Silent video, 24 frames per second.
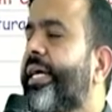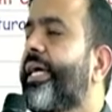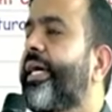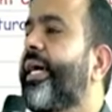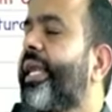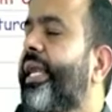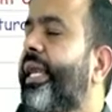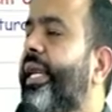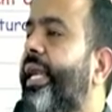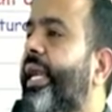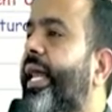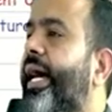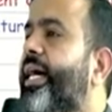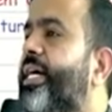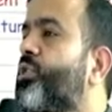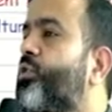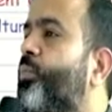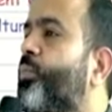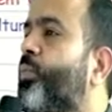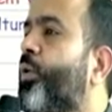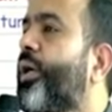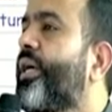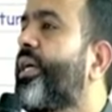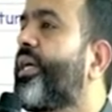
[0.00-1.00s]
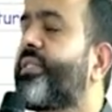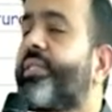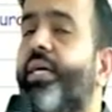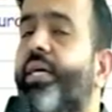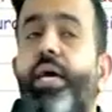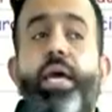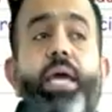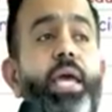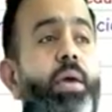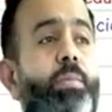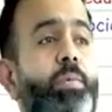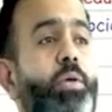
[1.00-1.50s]
And last point is
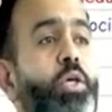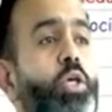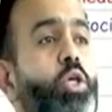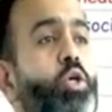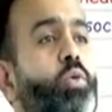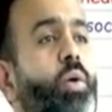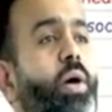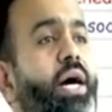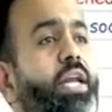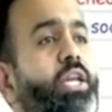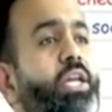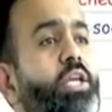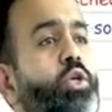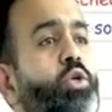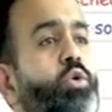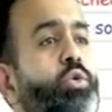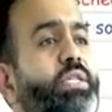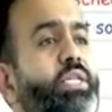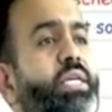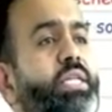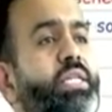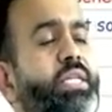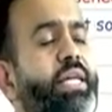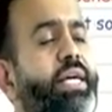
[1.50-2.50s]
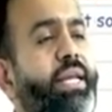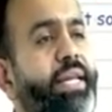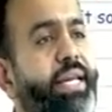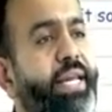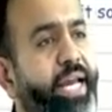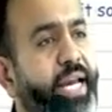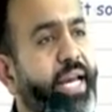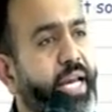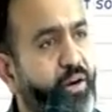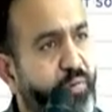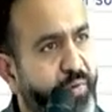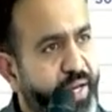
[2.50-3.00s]
if you are using the
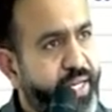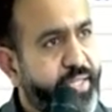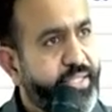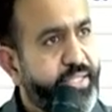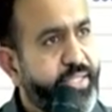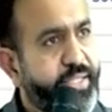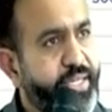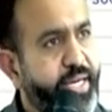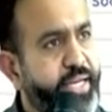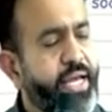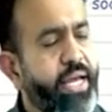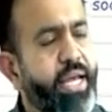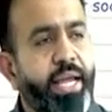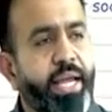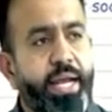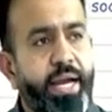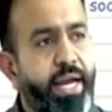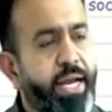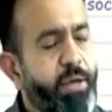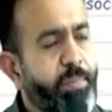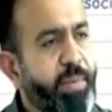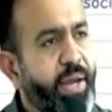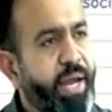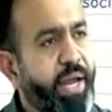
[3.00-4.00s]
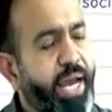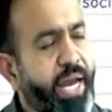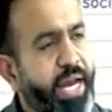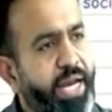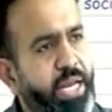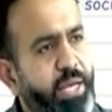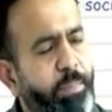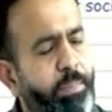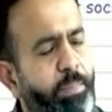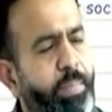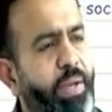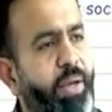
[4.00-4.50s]
railway asset and if
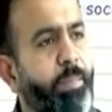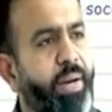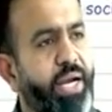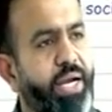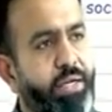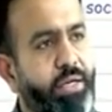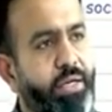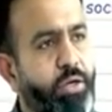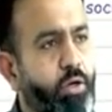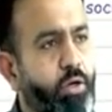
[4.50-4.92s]
any payment